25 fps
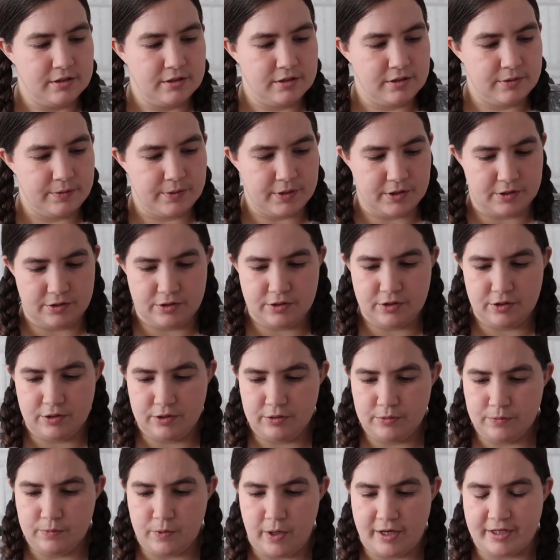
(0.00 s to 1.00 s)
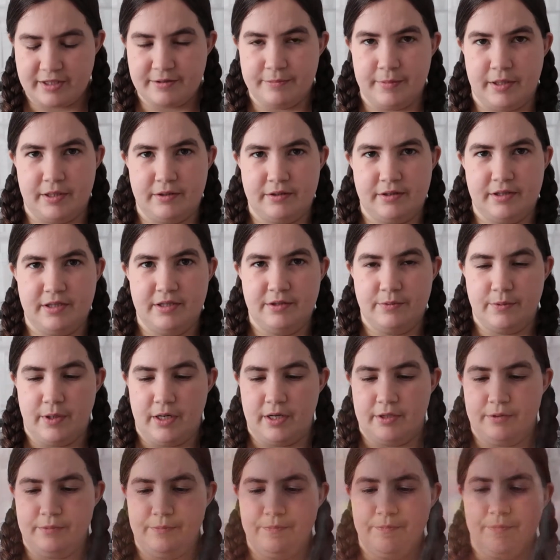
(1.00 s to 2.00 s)
So we've got 2 wax melts as
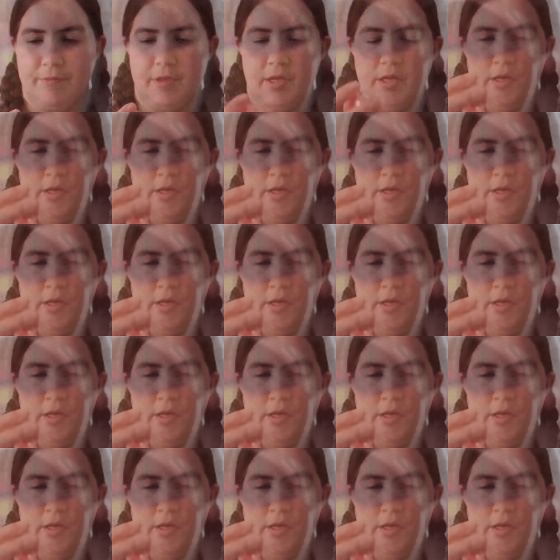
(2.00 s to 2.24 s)
well.